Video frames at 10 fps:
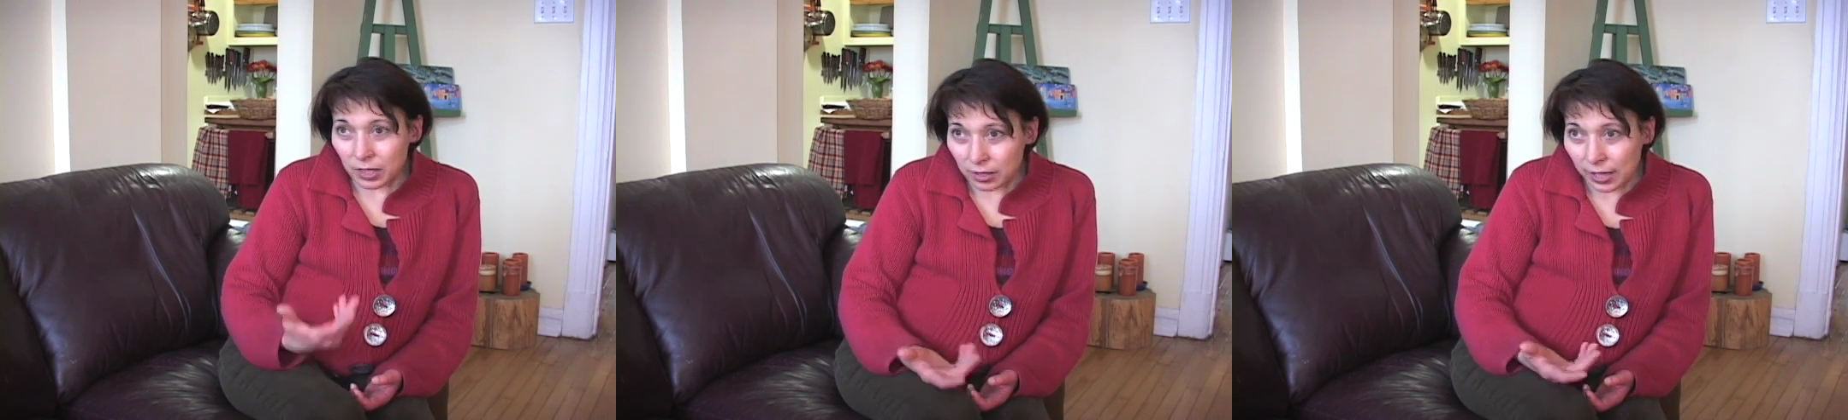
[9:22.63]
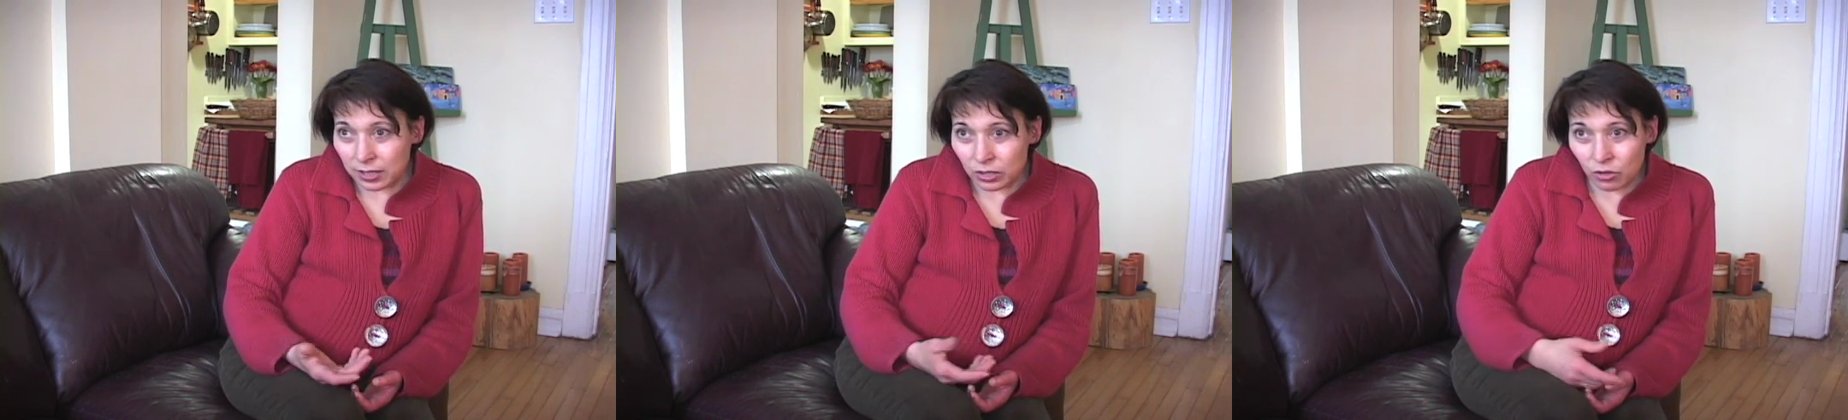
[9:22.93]

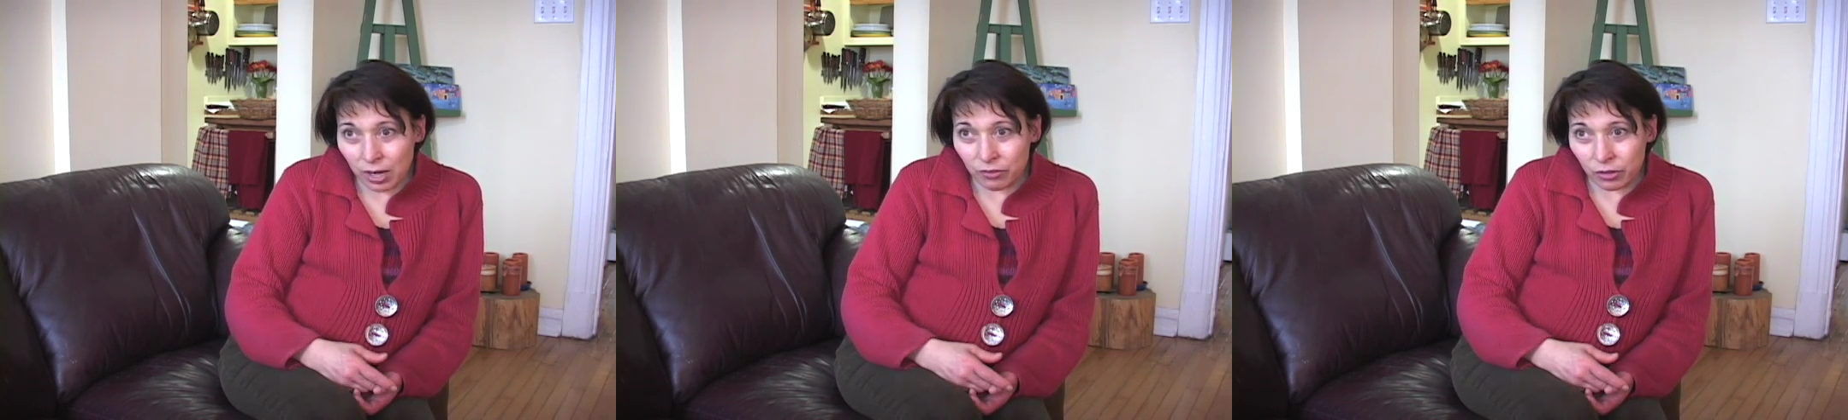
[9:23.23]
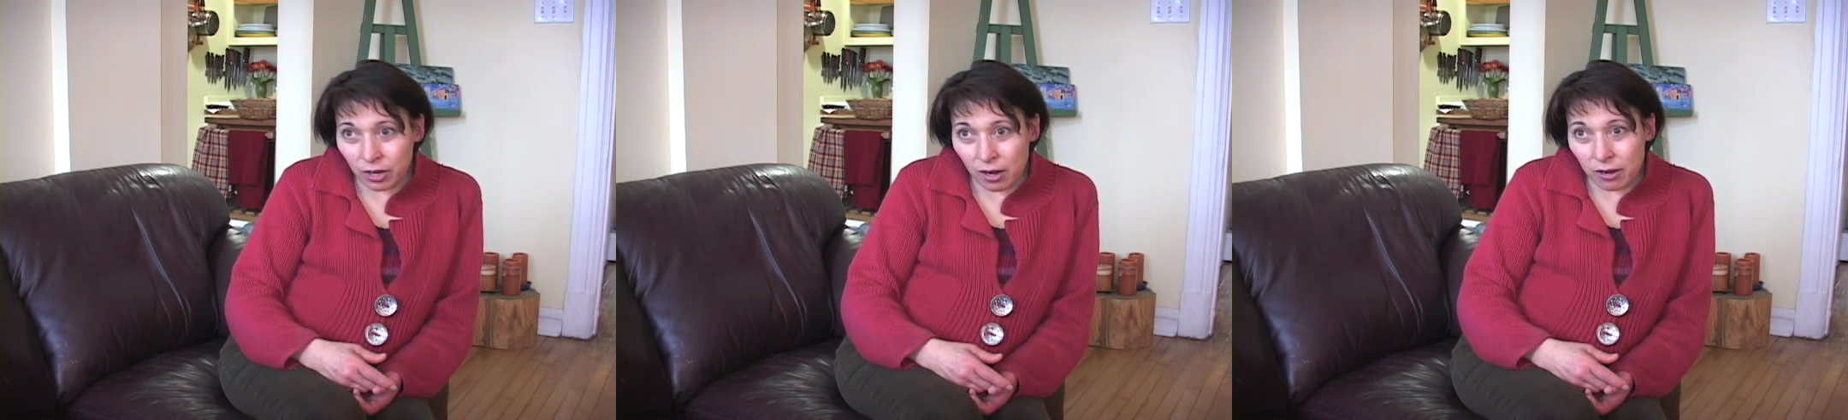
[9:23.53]
like to drive their
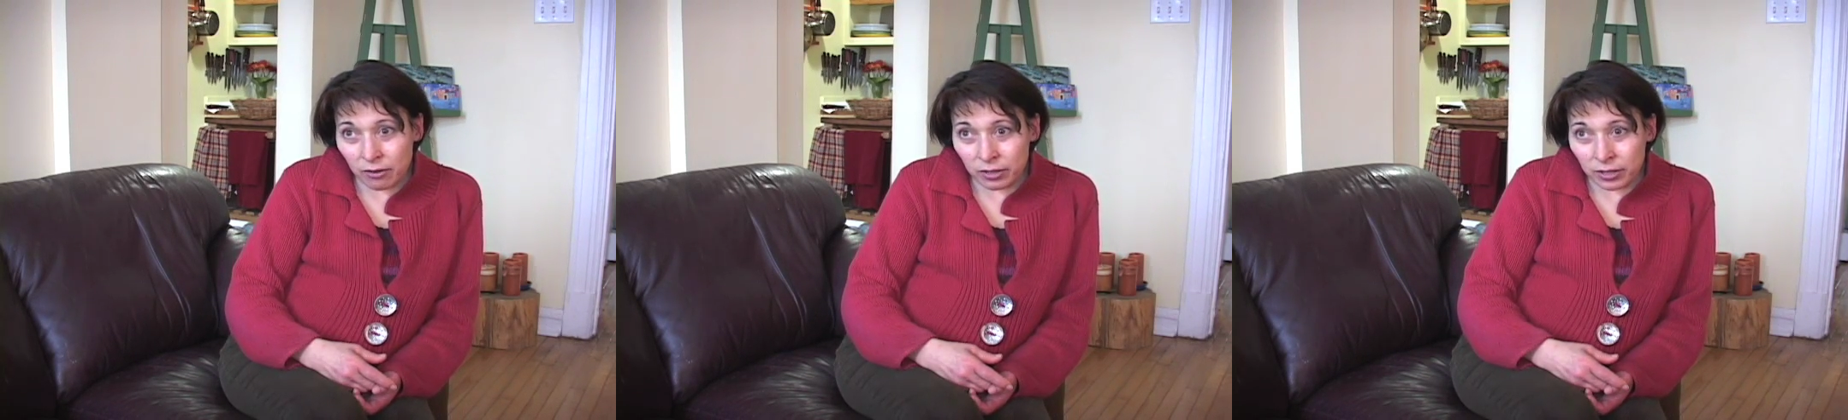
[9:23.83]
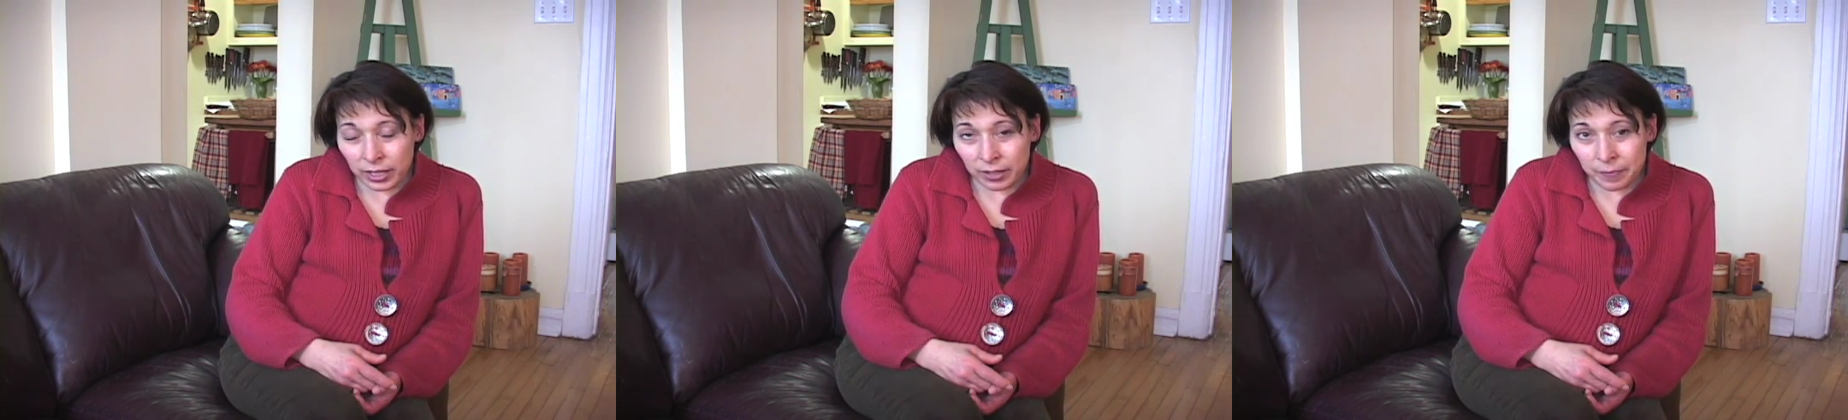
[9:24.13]
car, and
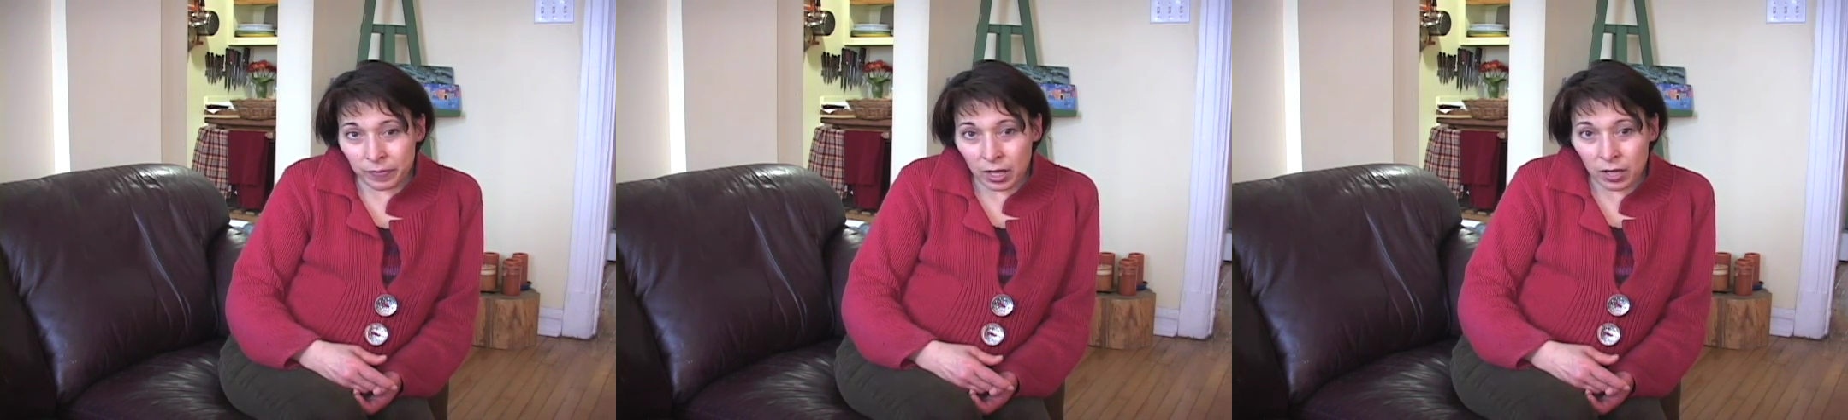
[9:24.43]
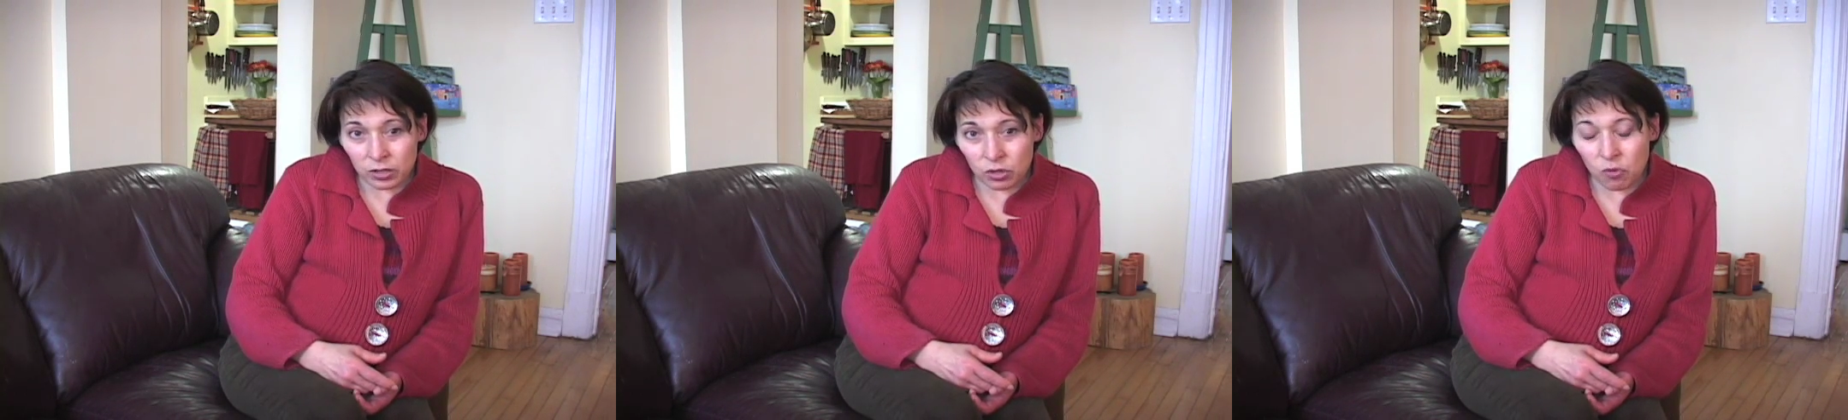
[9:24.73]
they
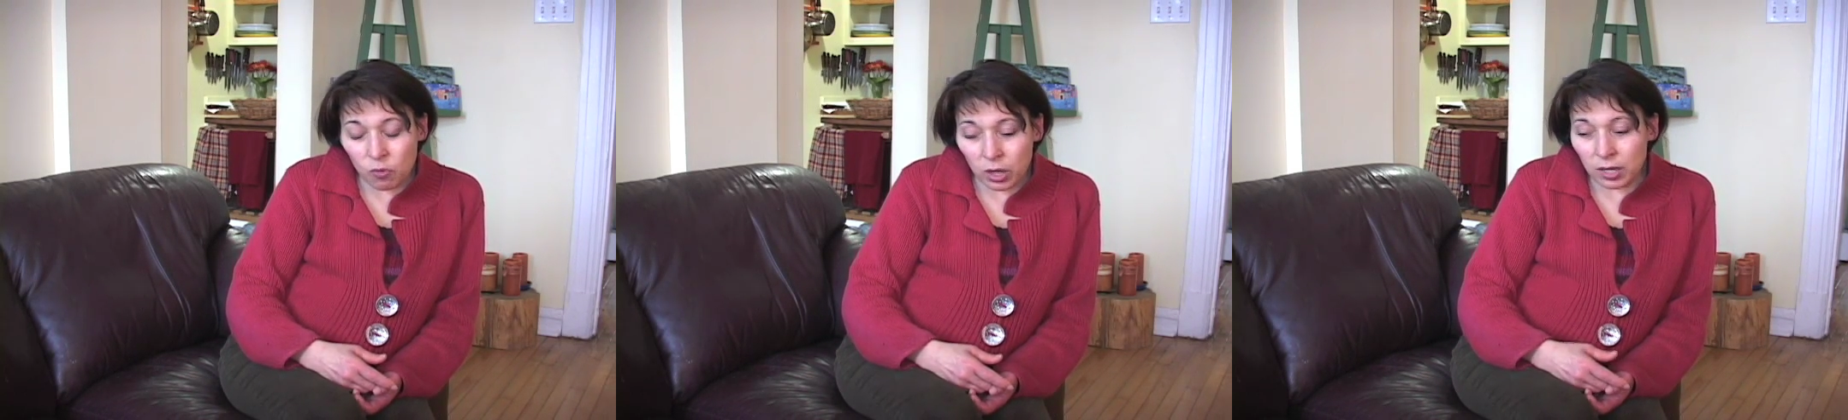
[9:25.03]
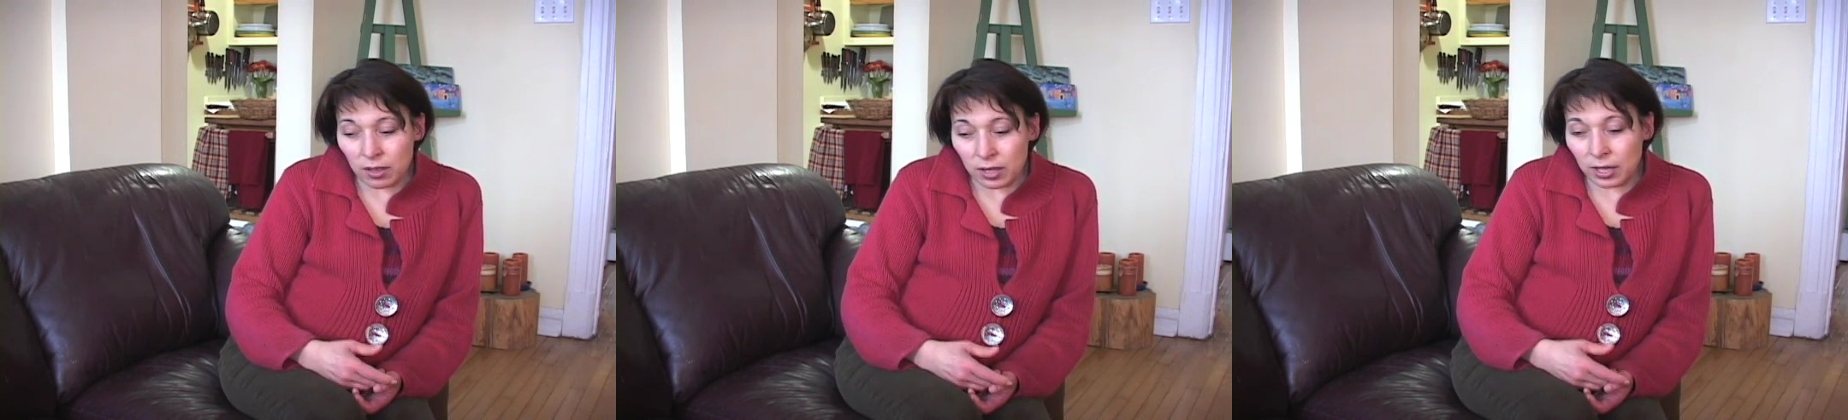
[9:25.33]
don't want to
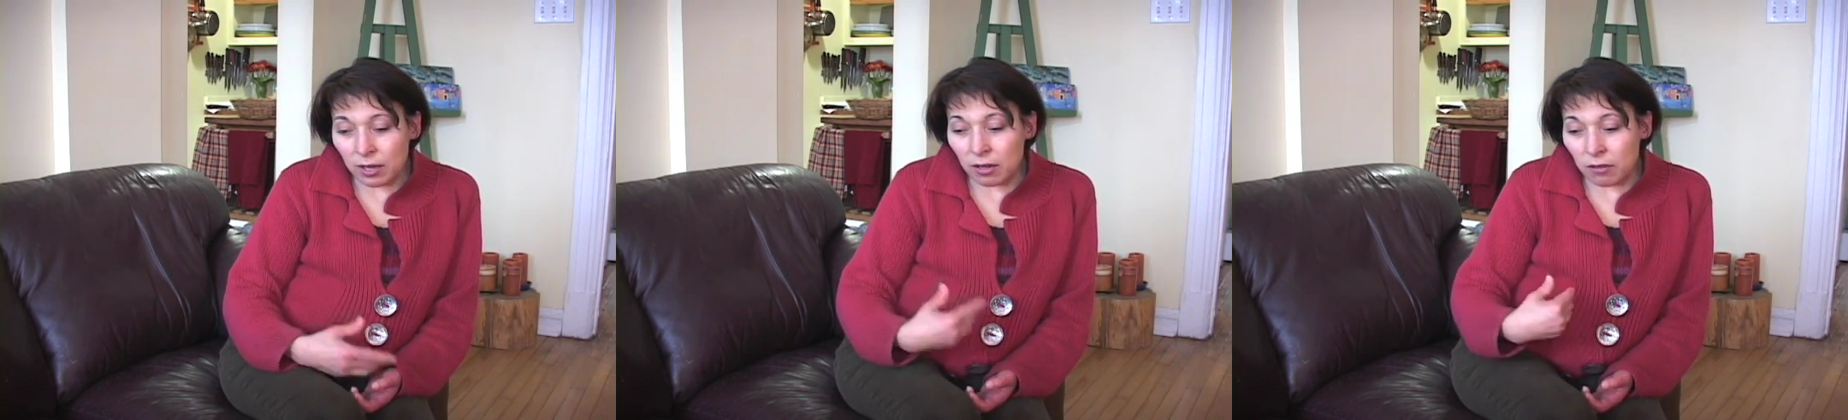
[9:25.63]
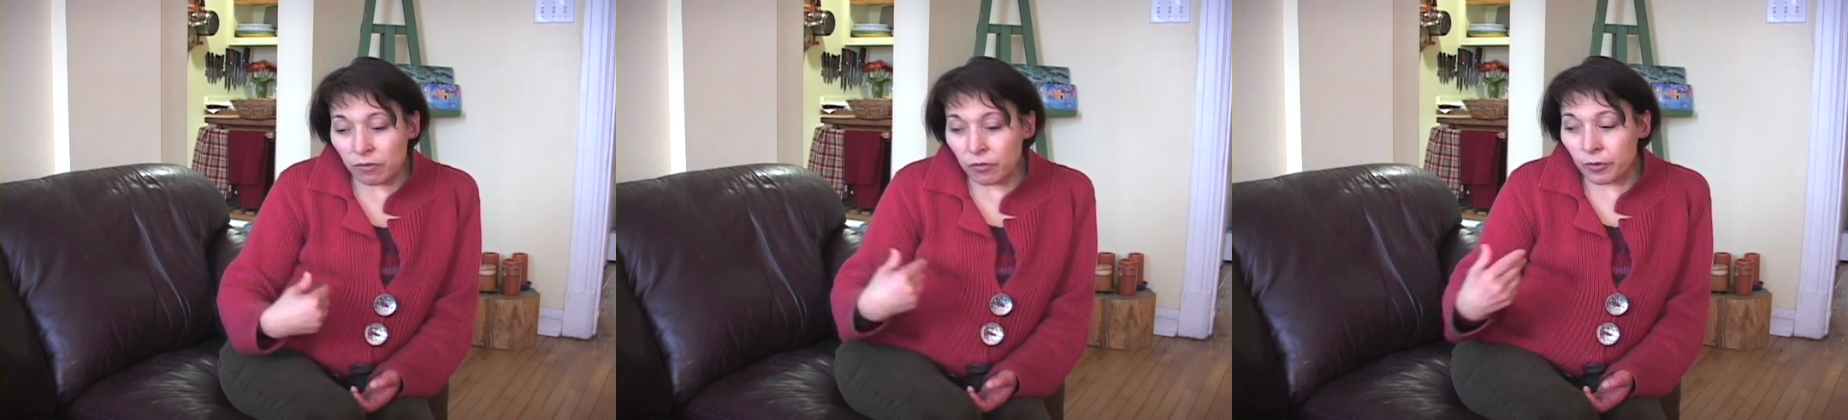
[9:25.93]
think of